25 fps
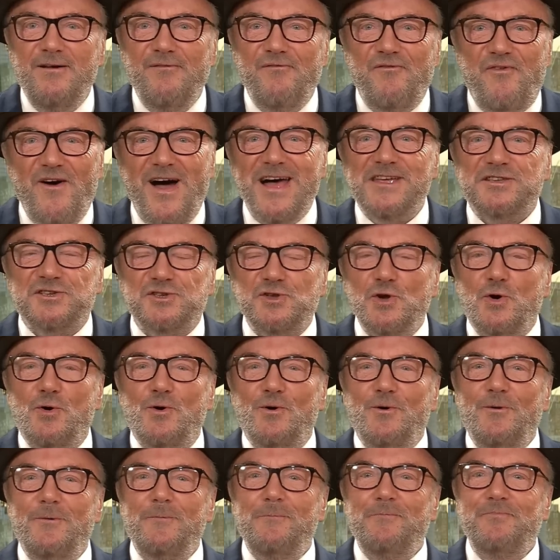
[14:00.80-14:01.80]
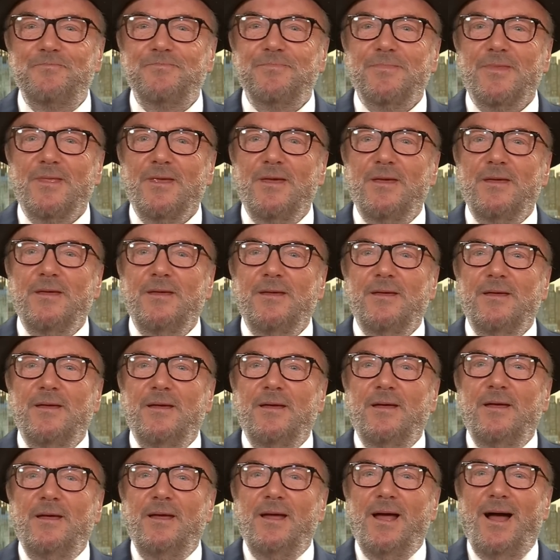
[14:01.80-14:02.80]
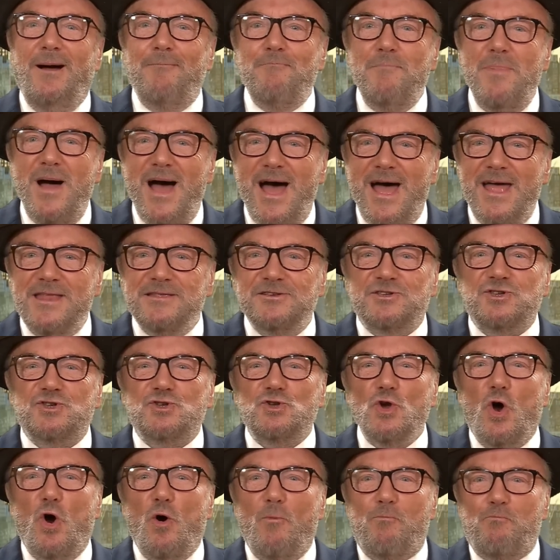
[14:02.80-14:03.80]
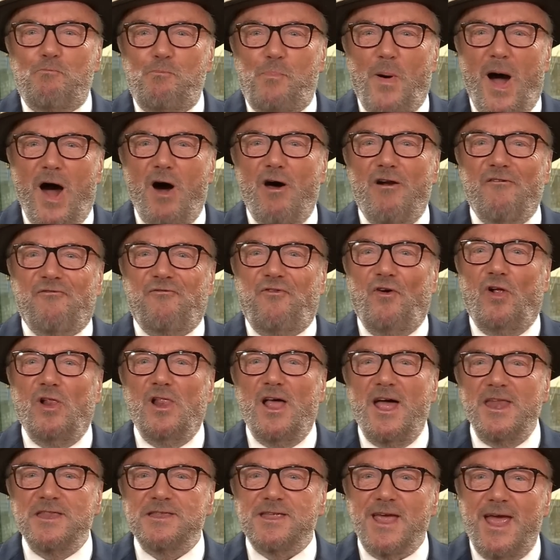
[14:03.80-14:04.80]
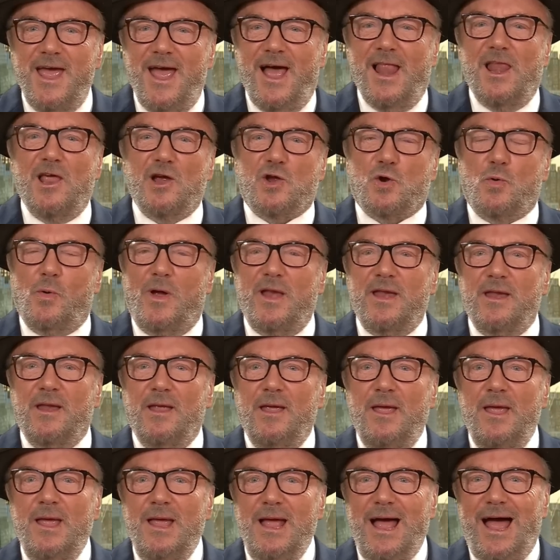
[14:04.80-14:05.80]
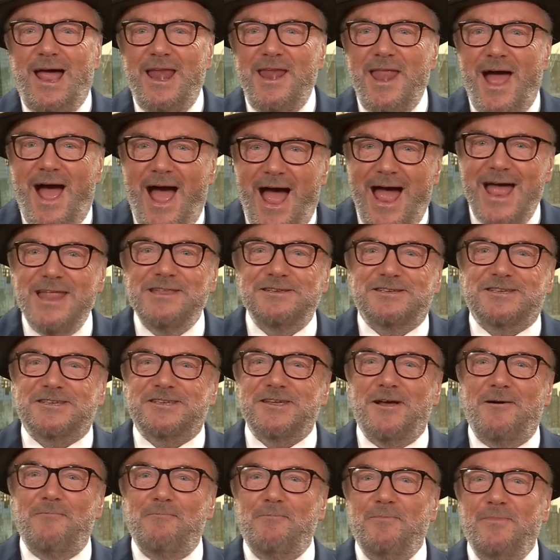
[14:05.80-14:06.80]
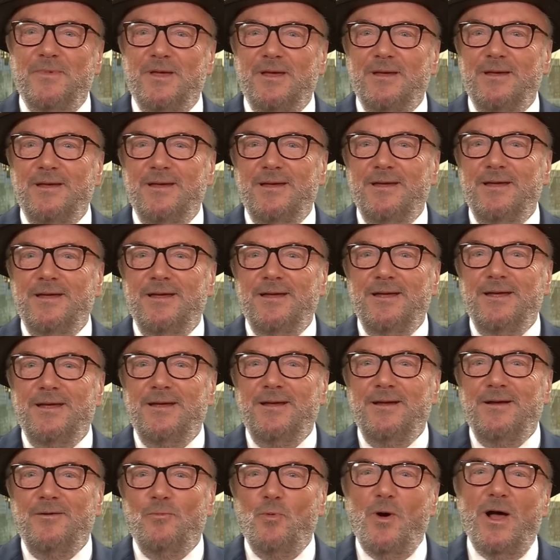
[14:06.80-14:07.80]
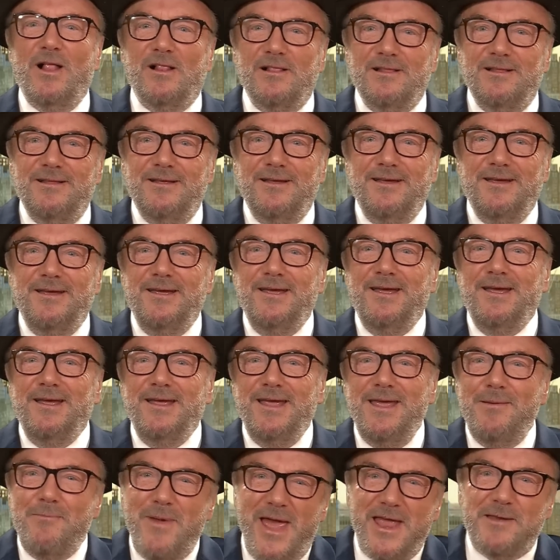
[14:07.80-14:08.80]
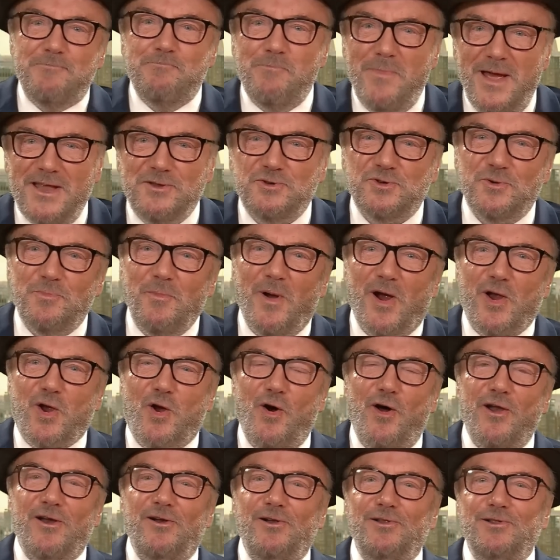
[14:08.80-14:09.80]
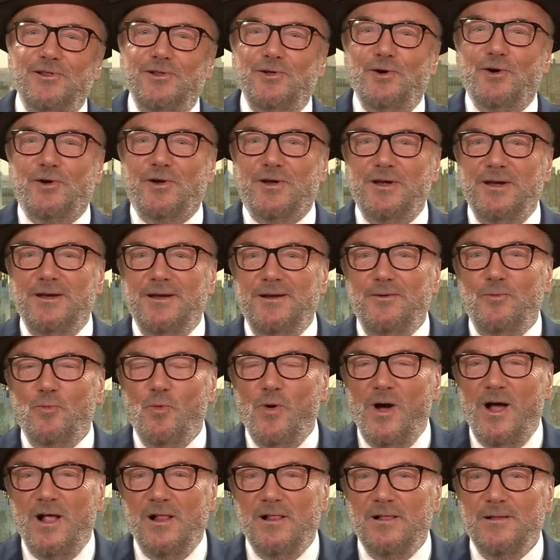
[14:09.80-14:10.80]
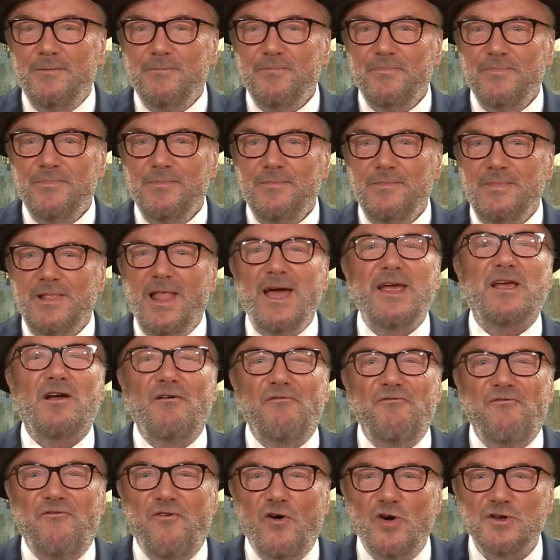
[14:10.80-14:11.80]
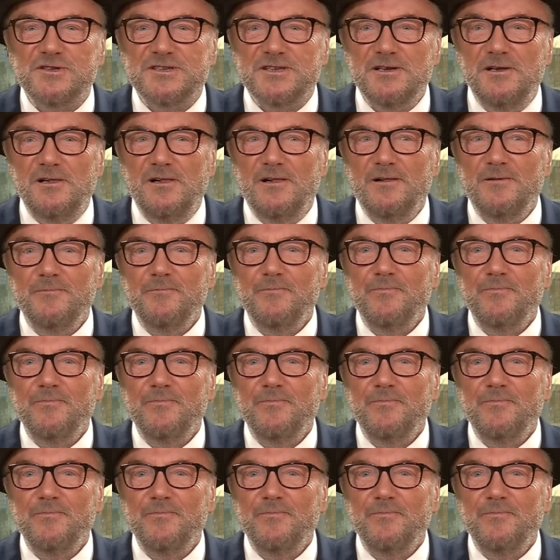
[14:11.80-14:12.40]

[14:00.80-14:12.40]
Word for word: Faso a man so powerful and eloquent and handsome. Well, he made Mitch McConnell look, well, like a fossil.